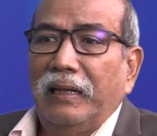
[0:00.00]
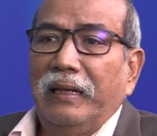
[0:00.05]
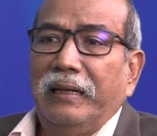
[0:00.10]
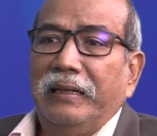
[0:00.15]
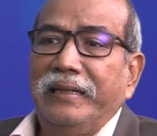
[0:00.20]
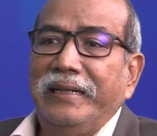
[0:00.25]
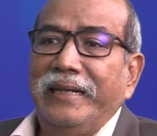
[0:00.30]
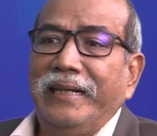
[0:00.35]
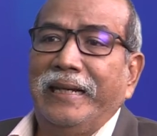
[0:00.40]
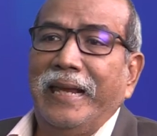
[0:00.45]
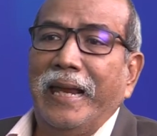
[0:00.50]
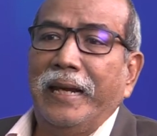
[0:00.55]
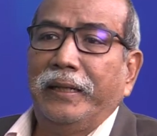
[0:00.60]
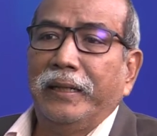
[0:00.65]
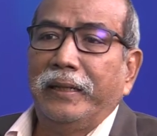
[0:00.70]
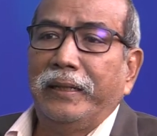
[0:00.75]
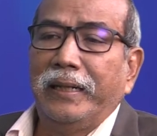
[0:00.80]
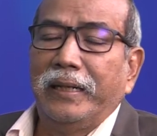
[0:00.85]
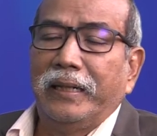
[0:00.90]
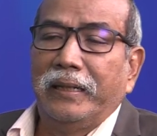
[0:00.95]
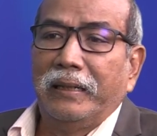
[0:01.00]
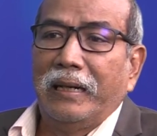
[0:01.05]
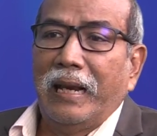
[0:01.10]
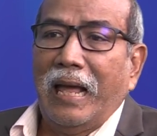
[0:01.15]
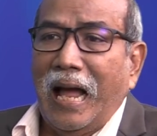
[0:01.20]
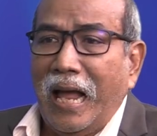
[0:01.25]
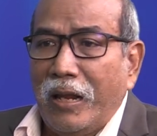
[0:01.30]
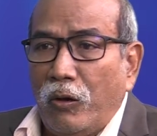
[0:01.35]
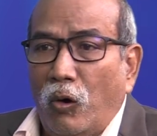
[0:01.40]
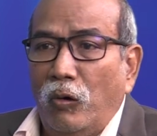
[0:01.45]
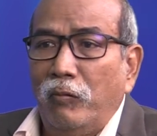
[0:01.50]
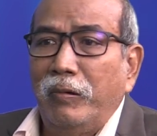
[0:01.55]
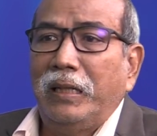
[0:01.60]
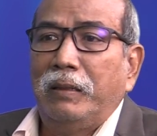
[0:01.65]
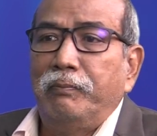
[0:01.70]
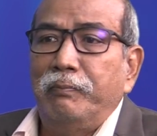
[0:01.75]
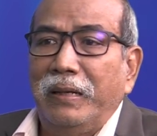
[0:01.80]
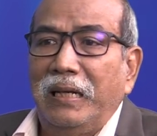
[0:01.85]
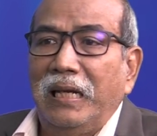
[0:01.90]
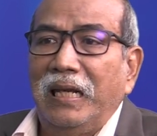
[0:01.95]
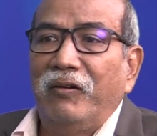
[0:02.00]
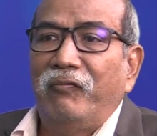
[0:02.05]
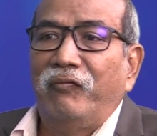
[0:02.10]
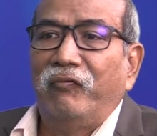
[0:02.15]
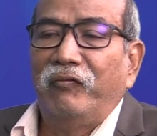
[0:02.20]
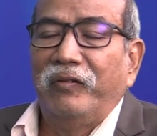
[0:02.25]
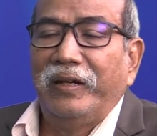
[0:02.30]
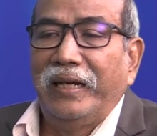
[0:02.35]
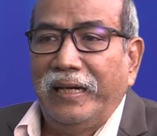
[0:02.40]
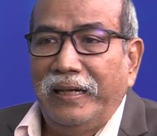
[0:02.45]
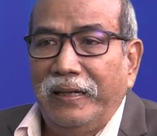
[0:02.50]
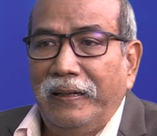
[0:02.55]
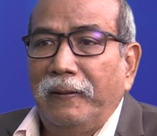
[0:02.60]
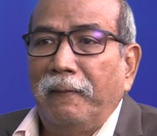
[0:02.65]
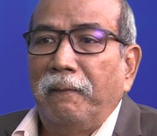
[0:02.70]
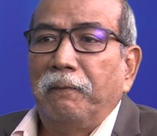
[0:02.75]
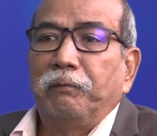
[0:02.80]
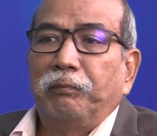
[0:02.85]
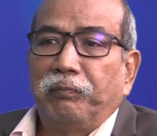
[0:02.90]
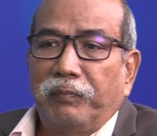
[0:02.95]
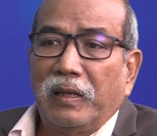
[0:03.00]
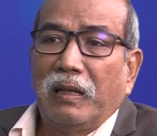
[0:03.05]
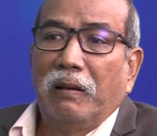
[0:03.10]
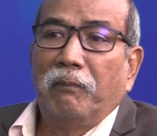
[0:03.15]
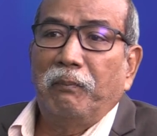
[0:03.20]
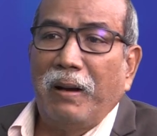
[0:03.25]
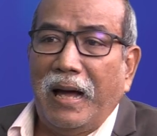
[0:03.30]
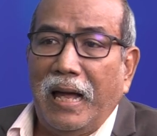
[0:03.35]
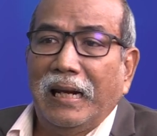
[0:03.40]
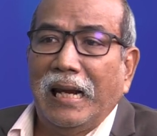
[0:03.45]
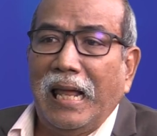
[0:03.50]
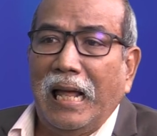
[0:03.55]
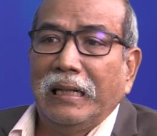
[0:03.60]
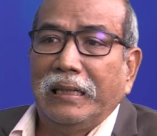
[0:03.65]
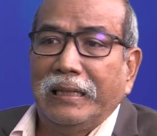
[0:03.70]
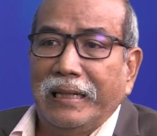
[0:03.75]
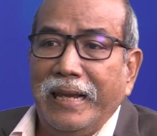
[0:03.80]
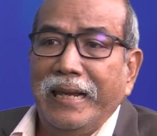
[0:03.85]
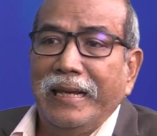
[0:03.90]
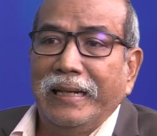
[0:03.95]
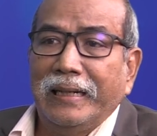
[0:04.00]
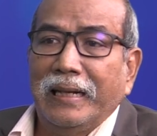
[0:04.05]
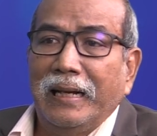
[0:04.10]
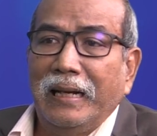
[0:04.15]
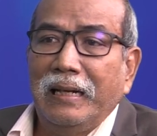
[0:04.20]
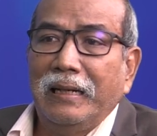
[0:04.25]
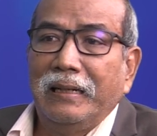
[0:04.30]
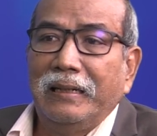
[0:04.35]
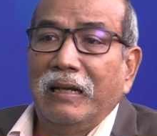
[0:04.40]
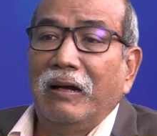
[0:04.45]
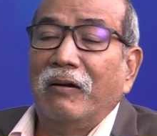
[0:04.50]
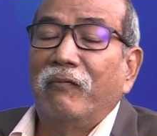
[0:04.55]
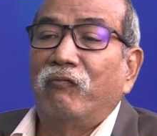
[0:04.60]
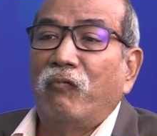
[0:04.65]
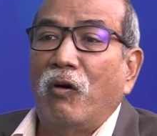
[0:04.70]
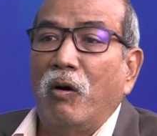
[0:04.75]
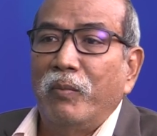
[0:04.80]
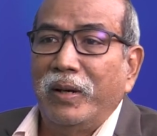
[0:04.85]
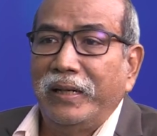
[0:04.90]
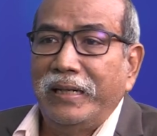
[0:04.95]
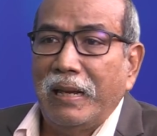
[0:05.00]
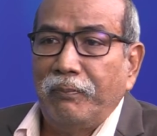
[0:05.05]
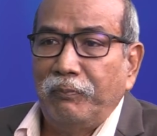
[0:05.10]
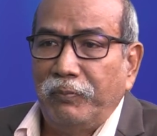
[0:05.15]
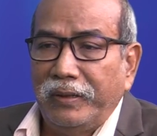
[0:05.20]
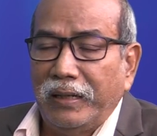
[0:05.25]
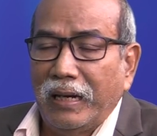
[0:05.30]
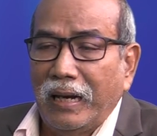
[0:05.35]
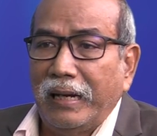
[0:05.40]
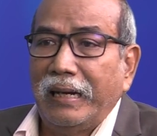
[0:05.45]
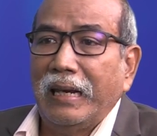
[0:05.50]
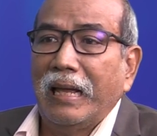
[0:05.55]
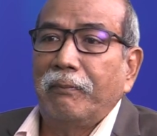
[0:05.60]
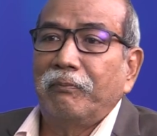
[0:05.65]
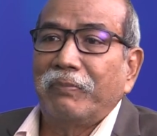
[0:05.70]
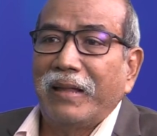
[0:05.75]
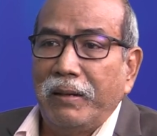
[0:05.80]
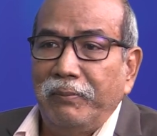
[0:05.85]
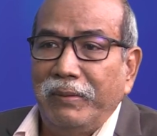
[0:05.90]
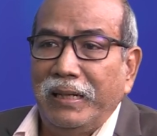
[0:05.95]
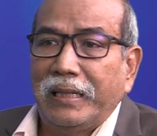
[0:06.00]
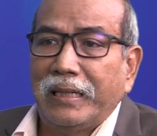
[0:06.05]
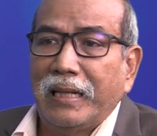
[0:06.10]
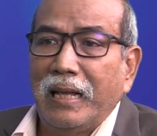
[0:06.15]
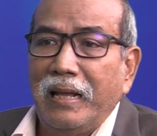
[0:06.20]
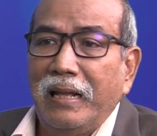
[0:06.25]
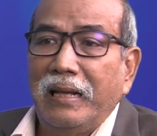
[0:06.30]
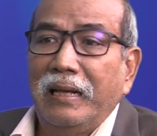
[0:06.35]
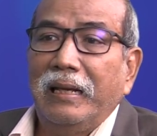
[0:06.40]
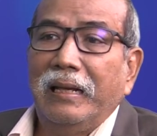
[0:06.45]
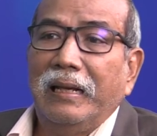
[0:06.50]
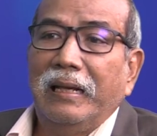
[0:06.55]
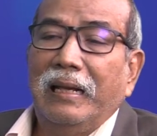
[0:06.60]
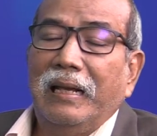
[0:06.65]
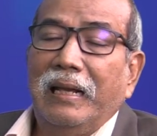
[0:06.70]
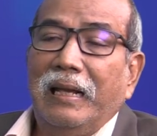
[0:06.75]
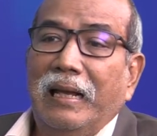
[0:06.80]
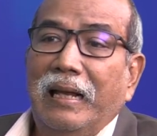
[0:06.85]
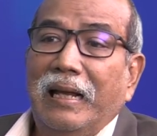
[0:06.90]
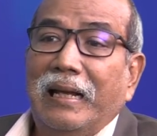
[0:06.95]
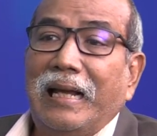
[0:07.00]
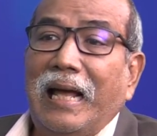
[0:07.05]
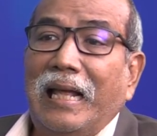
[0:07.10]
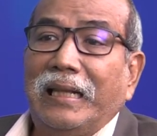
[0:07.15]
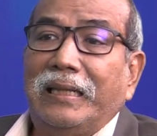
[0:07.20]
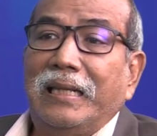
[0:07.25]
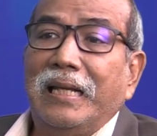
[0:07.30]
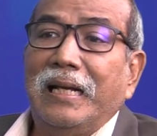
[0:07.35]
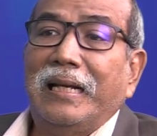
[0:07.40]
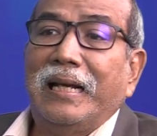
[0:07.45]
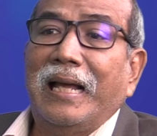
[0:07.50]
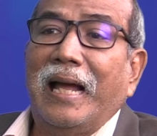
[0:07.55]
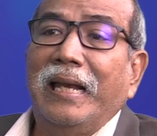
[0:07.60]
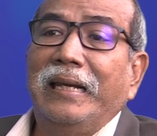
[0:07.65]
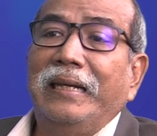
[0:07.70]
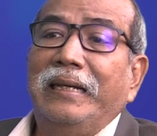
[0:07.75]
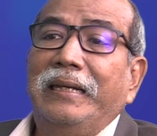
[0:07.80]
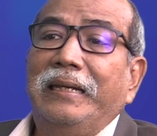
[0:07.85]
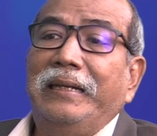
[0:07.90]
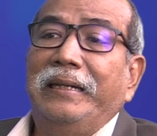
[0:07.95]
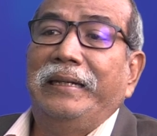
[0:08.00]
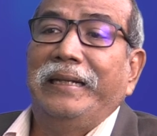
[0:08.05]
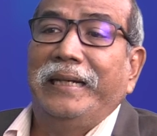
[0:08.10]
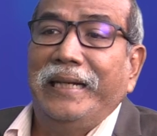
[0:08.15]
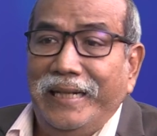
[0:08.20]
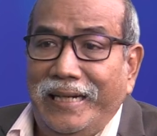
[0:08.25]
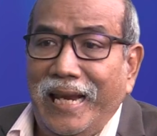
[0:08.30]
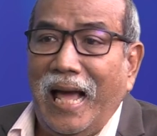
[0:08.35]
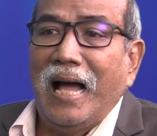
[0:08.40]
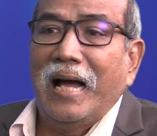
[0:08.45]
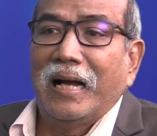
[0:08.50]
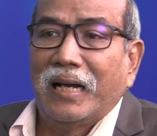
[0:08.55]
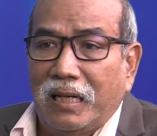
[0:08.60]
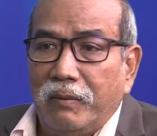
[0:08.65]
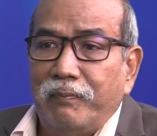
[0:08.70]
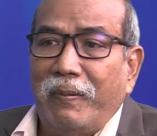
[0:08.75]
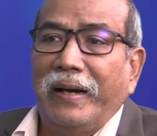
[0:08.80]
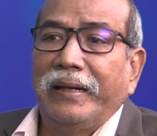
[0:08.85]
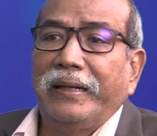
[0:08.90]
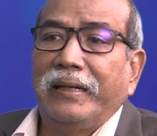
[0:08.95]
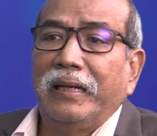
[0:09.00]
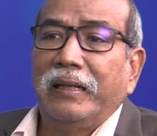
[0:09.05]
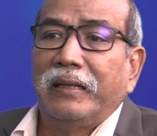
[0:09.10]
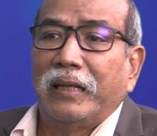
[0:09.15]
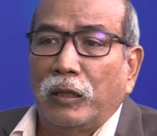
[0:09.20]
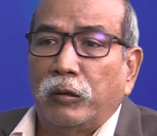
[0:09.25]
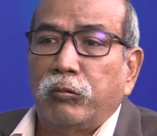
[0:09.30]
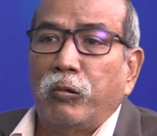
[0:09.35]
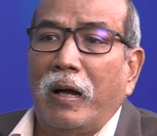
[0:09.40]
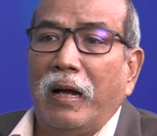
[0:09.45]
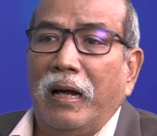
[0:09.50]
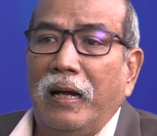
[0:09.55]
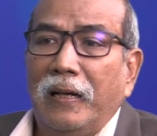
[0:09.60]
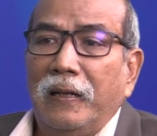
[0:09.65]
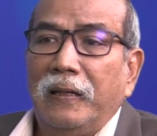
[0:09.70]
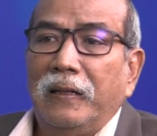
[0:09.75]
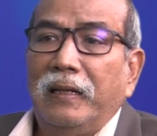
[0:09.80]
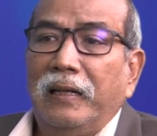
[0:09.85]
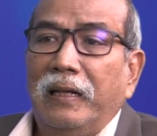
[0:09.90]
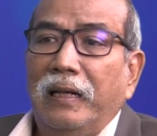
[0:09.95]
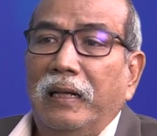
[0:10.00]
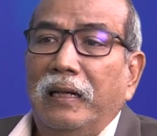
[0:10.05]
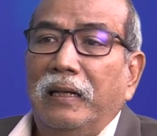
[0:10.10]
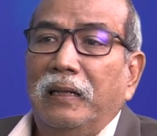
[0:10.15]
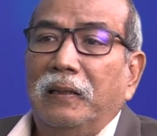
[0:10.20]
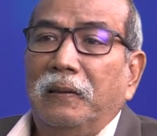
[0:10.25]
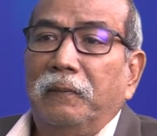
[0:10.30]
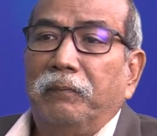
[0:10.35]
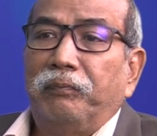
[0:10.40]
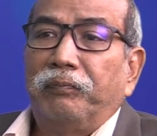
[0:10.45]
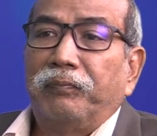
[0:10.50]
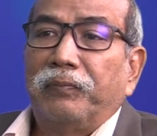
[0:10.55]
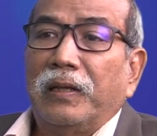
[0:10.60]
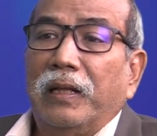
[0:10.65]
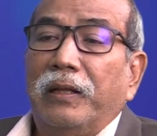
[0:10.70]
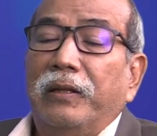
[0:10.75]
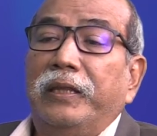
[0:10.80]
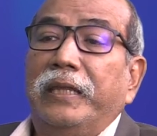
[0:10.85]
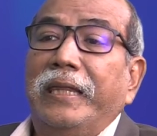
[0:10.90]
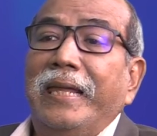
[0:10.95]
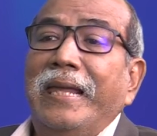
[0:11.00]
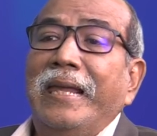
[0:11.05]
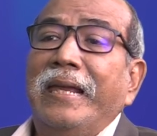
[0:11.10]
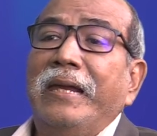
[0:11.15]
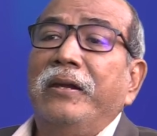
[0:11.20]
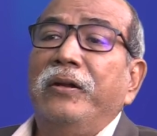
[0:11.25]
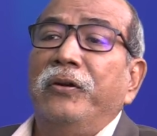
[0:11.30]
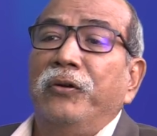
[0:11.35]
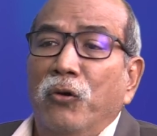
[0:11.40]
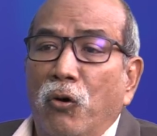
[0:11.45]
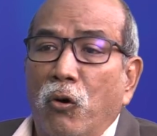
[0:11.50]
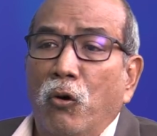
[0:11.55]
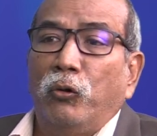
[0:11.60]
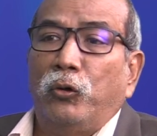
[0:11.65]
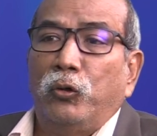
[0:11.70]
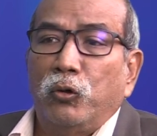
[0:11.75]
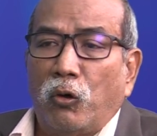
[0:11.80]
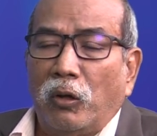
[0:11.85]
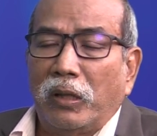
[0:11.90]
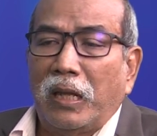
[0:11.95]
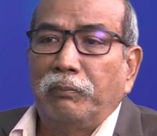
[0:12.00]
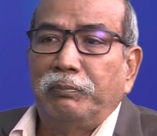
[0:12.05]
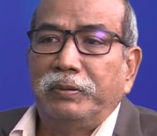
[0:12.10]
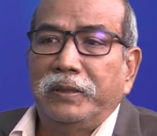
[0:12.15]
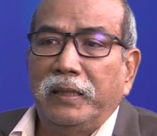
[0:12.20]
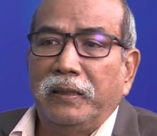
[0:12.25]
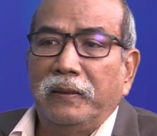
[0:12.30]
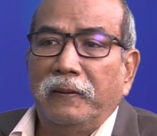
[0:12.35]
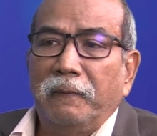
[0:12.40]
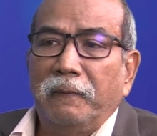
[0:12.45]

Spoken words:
negated it. I always believe in Pak saying, the former deputy, the Prime Minister, katakan tidak kepada rasuah. Say no to corruption.